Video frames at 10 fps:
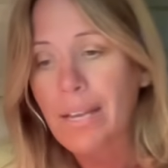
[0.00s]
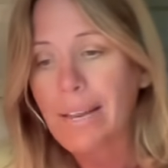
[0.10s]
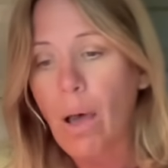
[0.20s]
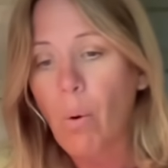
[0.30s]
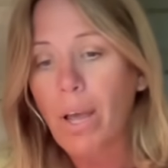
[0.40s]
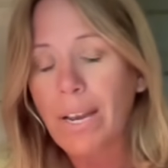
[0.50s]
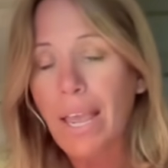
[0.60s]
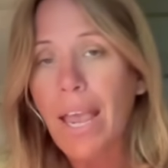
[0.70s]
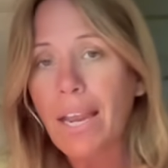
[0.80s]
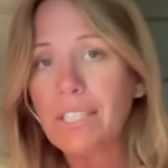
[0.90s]
Now, an
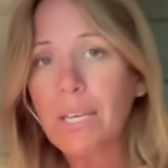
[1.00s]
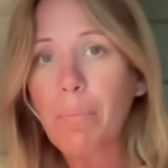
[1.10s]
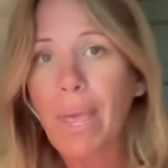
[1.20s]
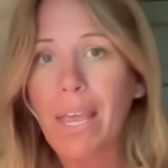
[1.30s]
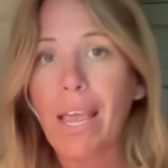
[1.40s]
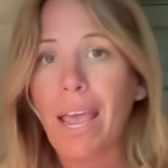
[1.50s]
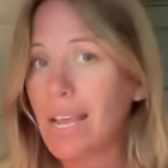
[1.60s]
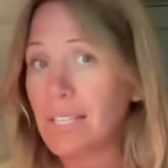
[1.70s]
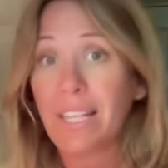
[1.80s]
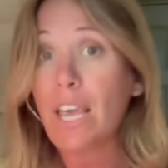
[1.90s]
EHCP
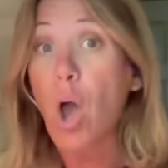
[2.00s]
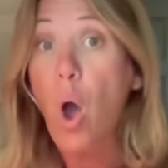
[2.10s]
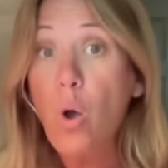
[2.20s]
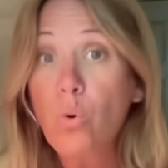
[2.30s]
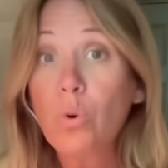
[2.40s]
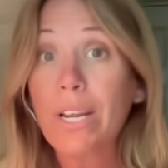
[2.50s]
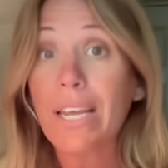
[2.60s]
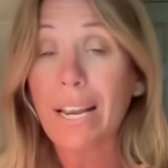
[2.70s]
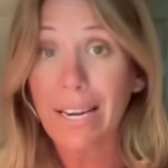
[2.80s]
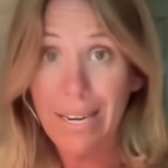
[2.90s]
is the
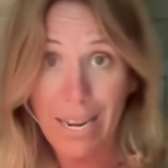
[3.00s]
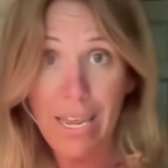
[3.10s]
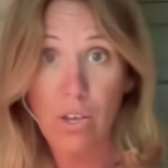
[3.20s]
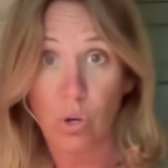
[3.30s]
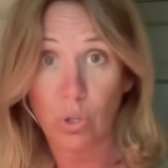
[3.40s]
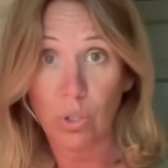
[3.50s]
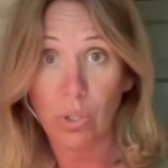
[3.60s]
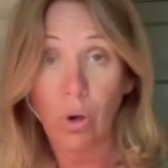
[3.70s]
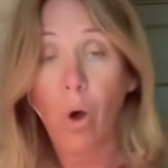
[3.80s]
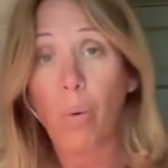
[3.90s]
only
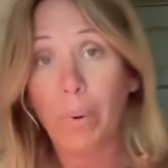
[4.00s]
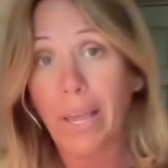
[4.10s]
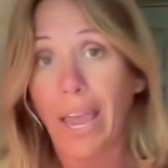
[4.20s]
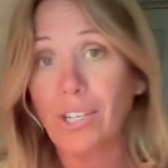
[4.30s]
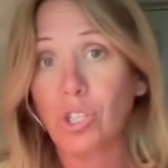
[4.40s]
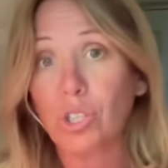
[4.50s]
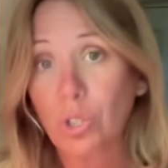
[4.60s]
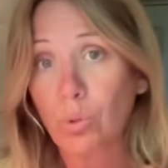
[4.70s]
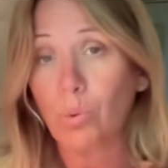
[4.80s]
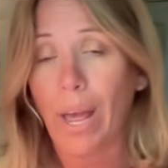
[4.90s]
legal obligation a
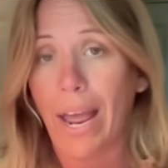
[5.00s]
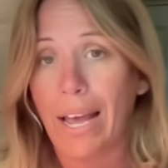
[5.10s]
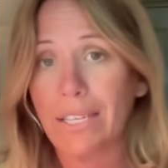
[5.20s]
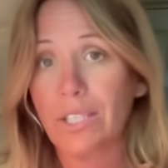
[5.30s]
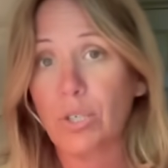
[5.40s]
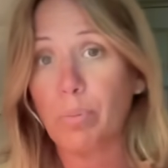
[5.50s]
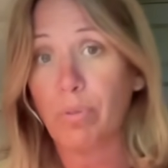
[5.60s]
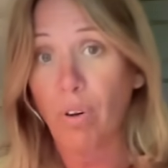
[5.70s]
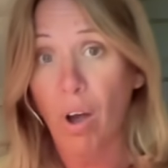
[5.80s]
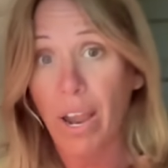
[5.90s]
school has to
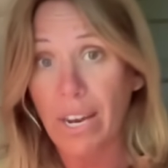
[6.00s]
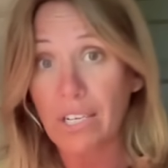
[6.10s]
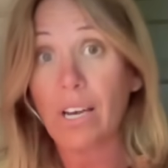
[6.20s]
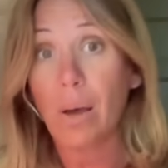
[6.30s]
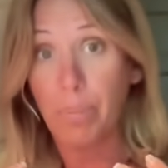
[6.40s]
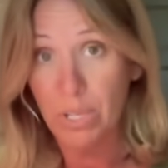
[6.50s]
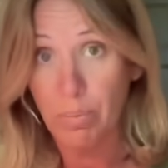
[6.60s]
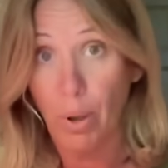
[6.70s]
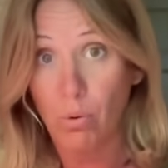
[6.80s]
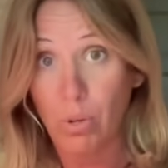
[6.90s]
provide a
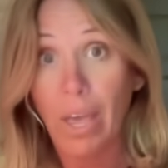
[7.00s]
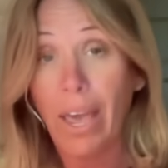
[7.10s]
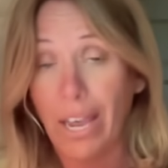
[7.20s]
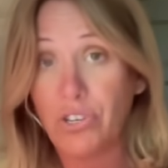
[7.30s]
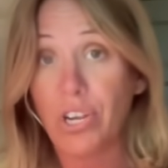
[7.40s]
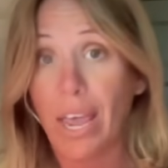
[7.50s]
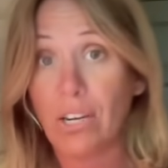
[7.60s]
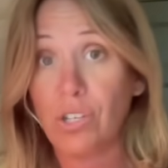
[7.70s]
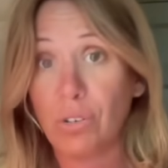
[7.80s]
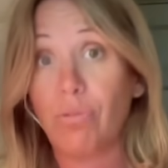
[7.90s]
bespoke
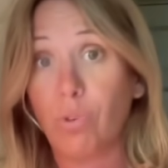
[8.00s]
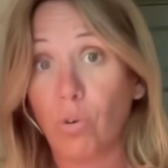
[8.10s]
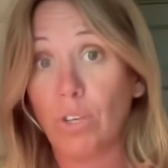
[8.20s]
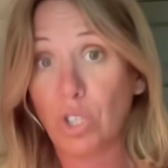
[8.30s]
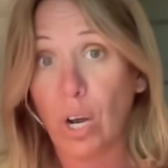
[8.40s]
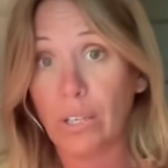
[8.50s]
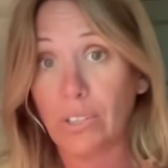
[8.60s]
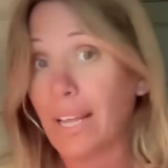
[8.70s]
education for a child.